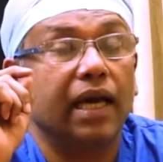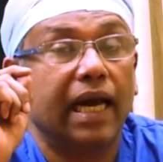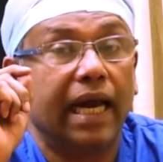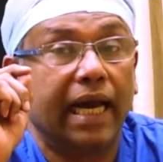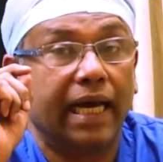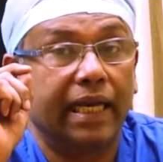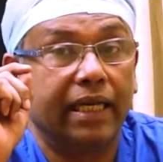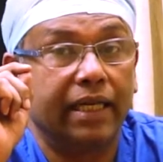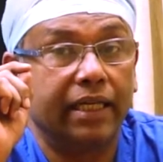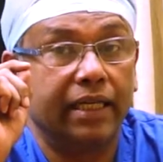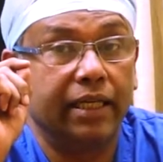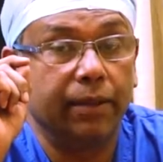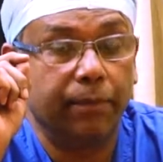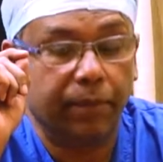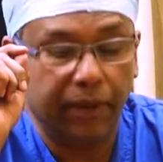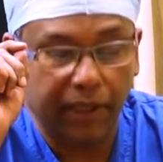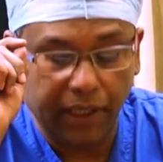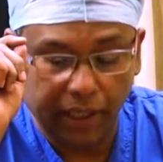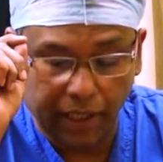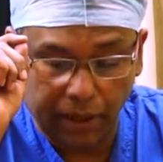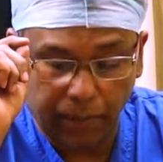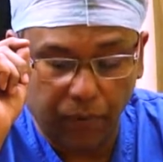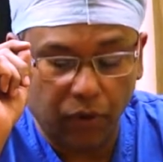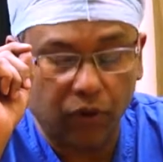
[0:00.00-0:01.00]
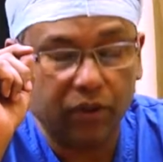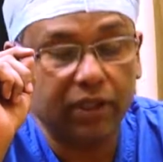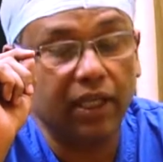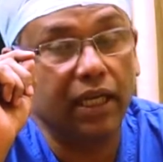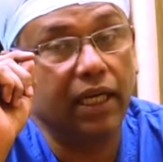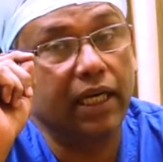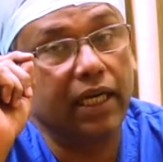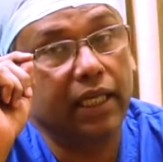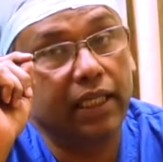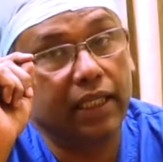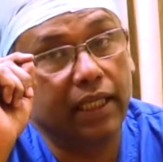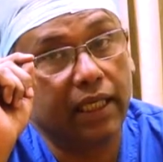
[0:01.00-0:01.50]
and depending upon
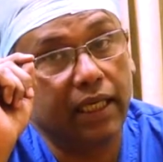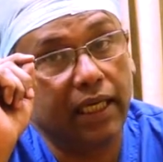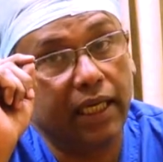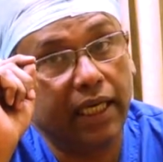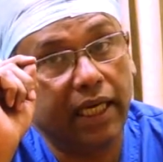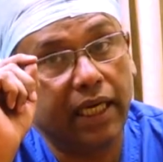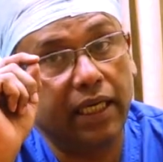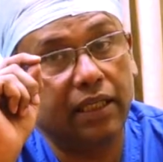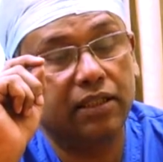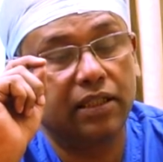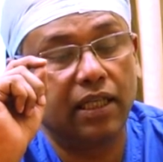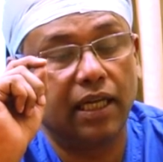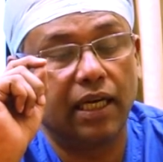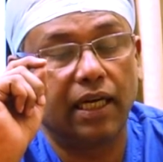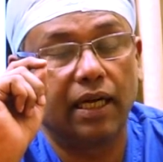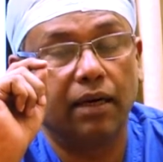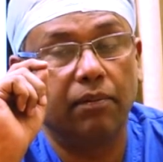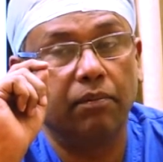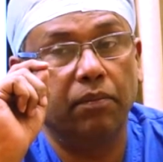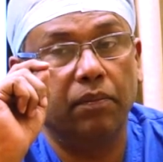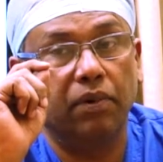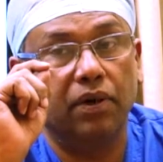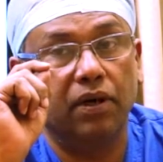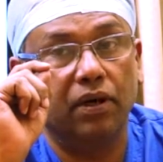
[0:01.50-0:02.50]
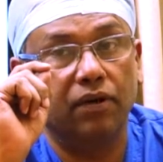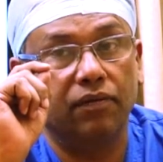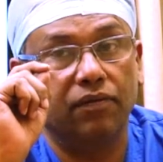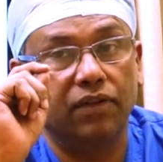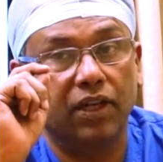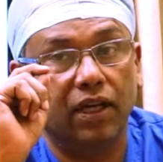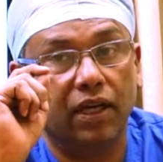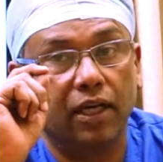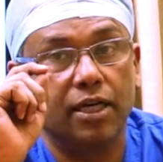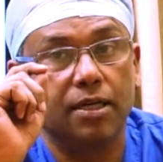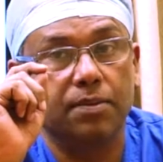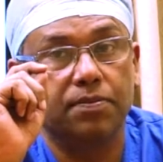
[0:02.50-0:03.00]
the number of
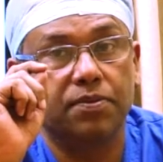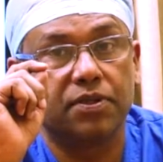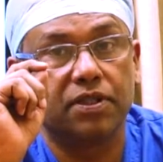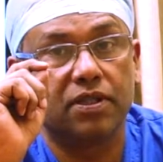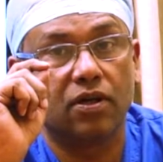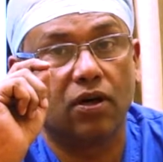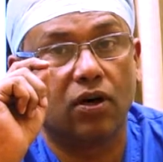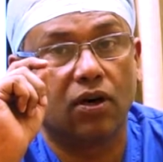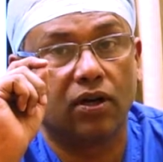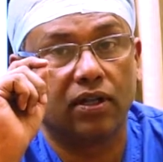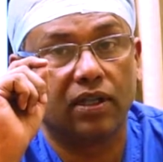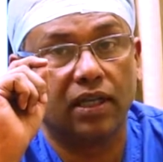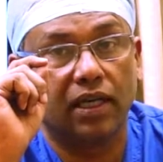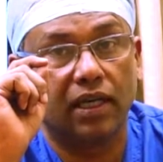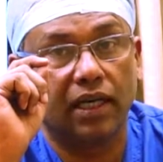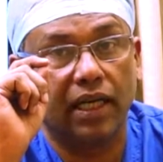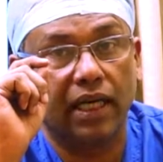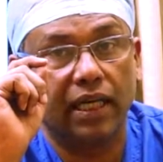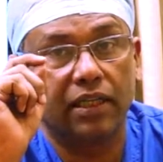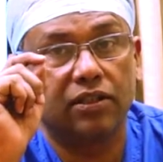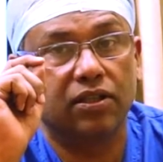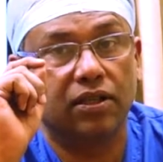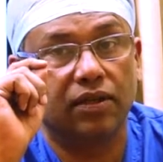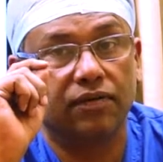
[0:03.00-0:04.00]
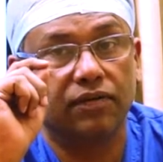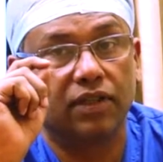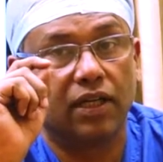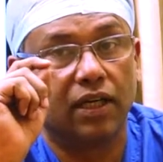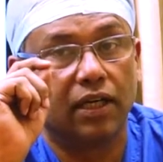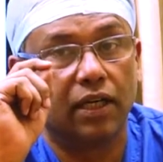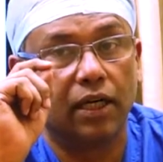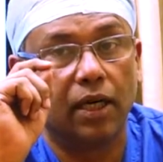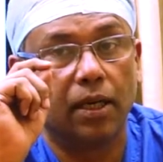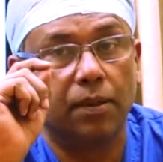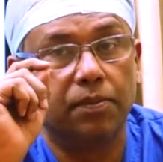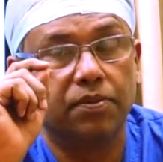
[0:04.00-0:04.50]
the ribs or the nature of the
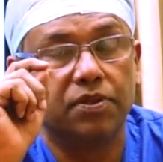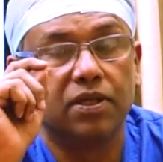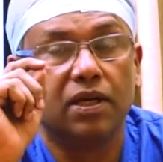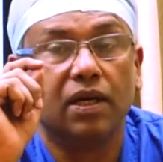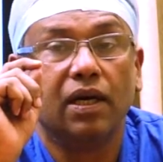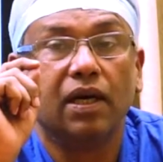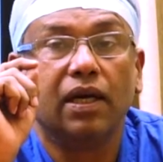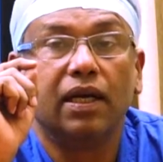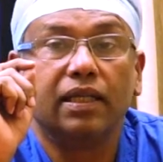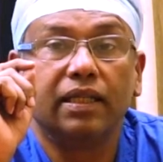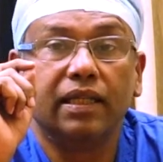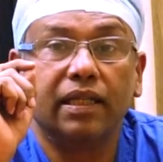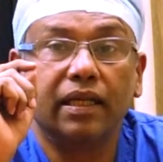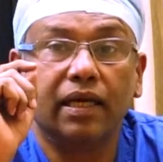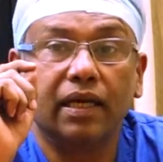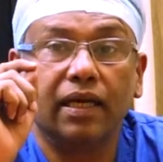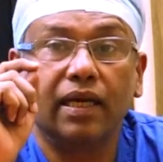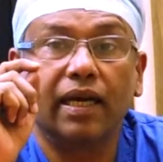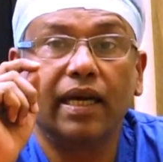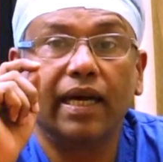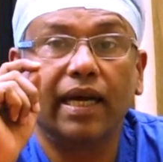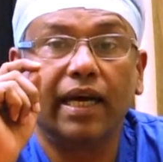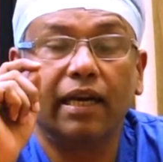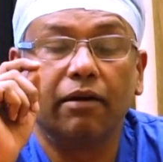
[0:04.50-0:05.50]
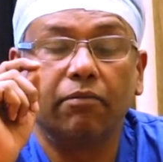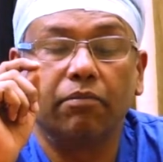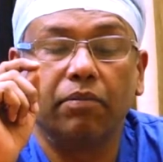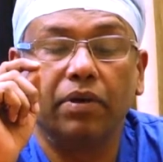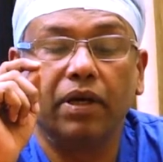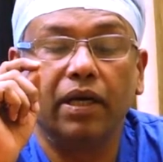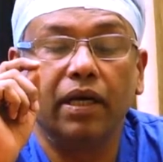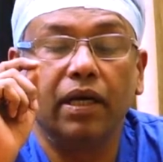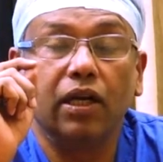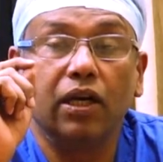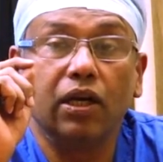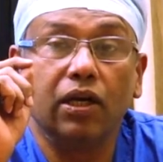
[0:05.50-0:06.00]
ribs, there can
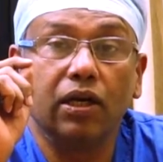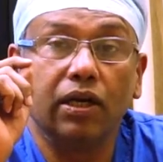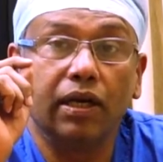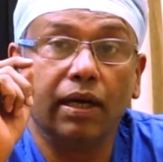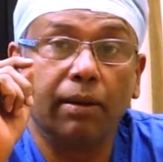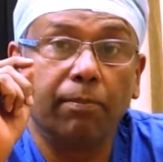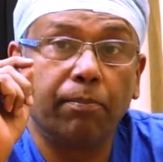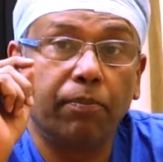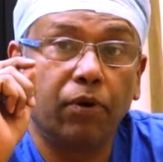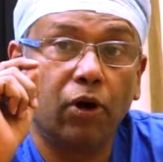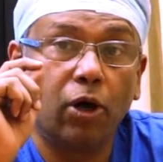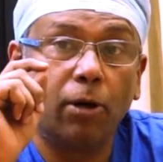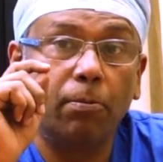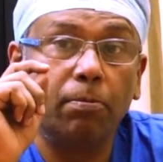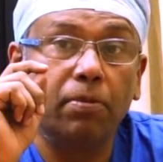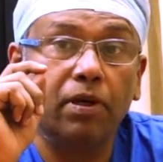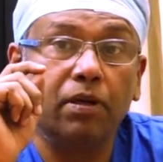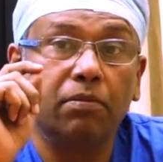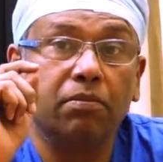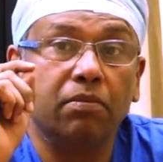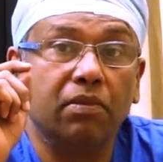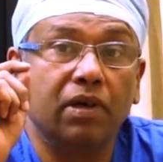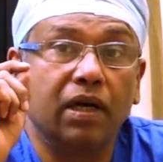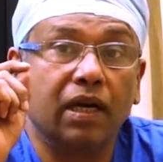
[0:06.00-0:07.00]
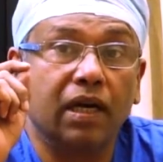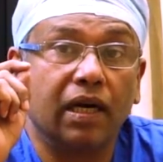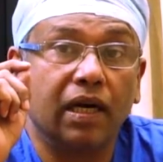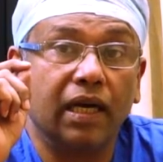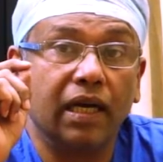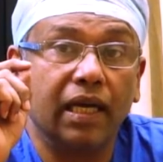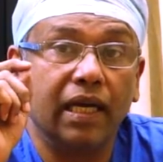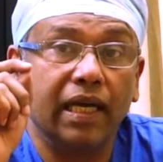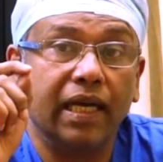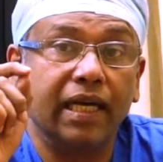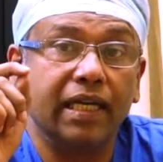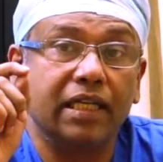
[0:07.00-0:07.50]
be a problem
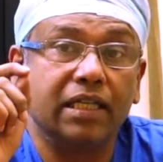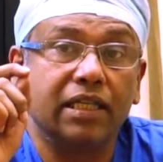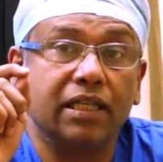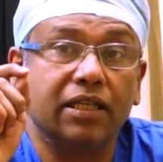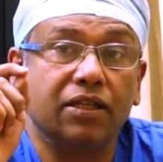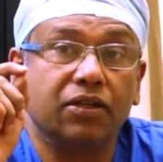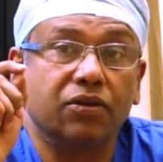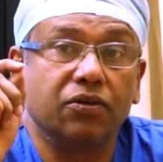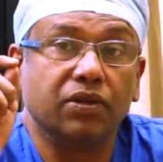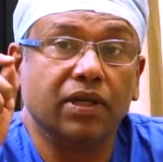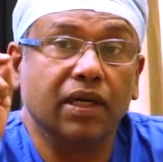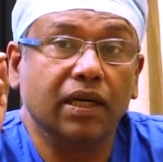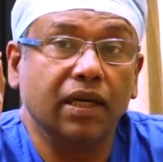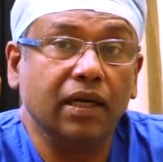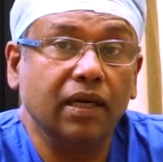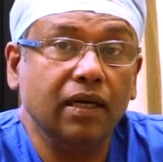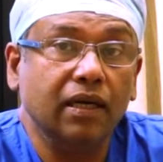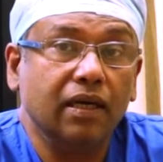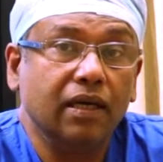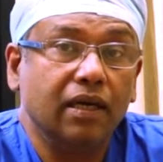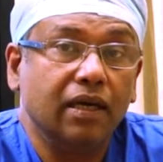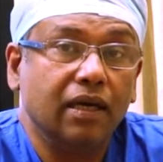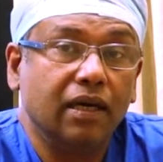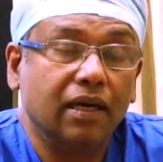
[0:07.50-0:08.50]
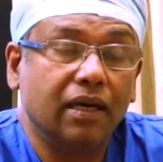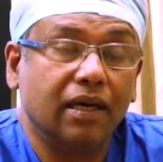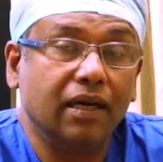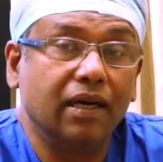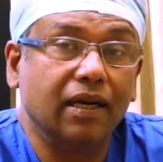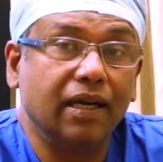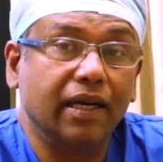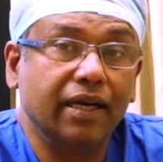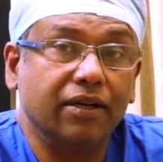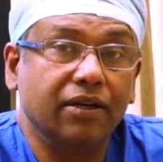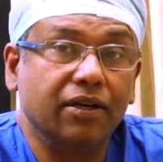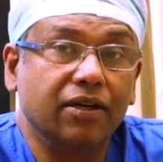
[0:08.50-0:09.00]
related to
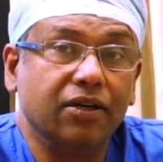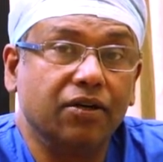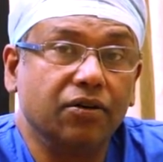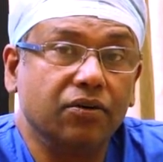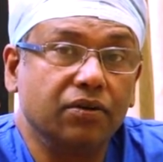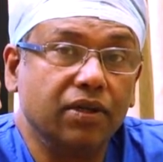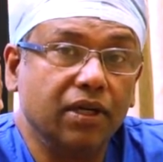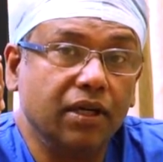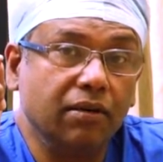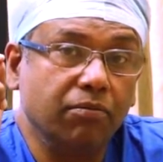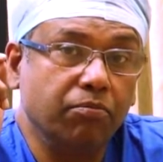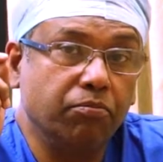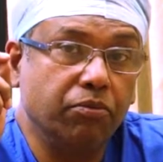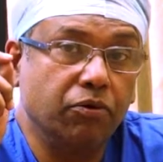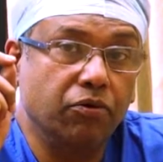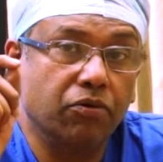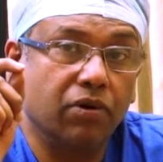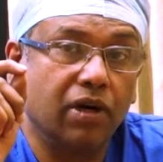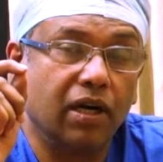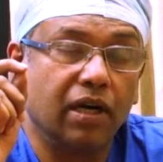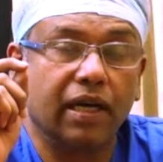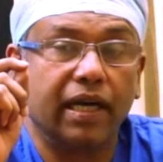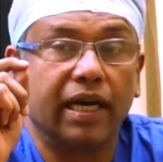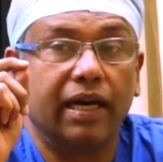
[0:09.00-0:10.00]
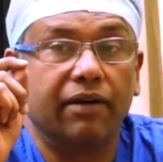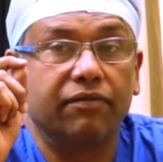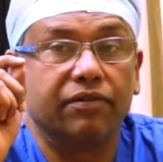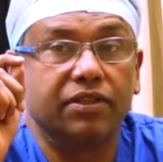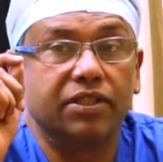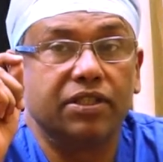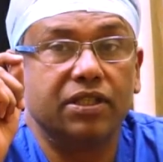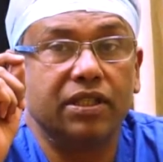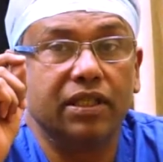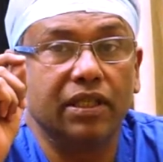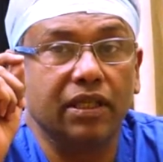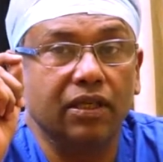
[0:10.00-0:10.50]
the pleural
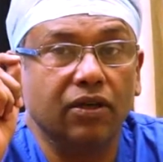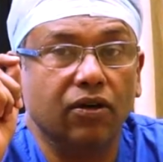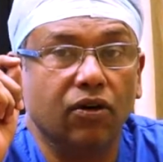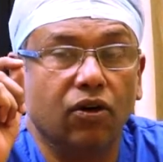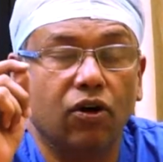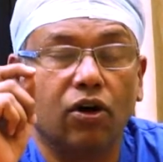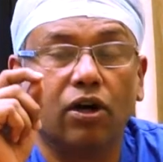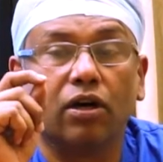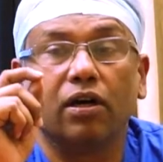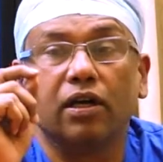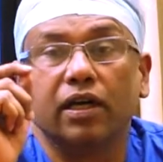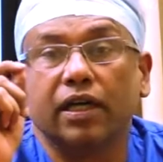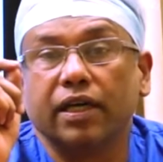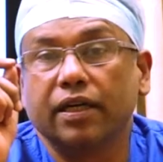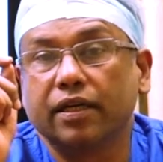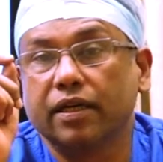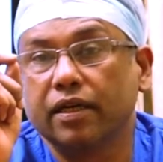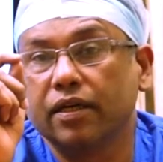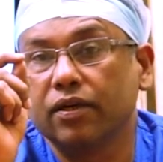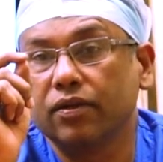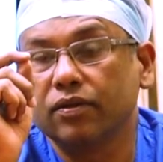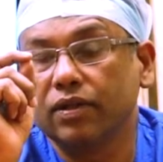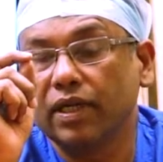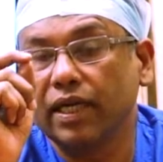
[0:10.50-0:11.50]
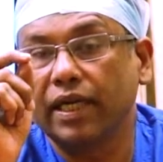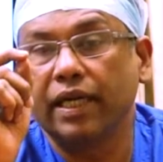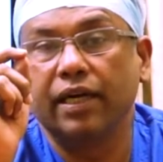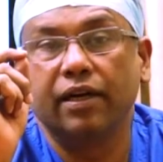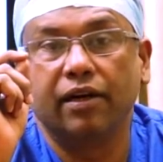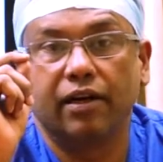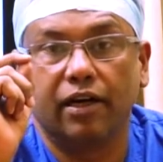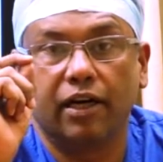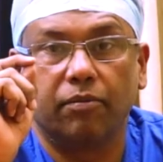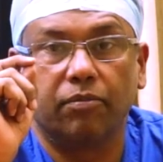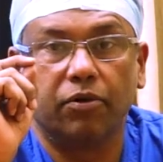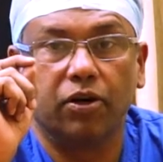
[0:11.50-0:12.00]
cavity or related to the
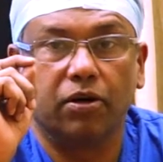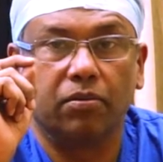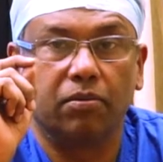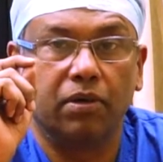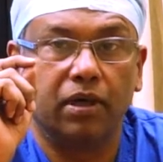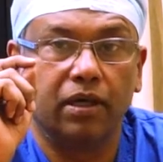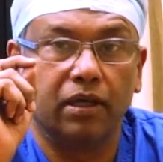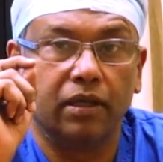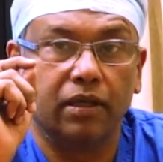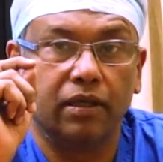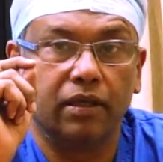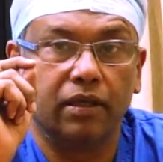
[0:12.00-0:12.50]
intra-abdominal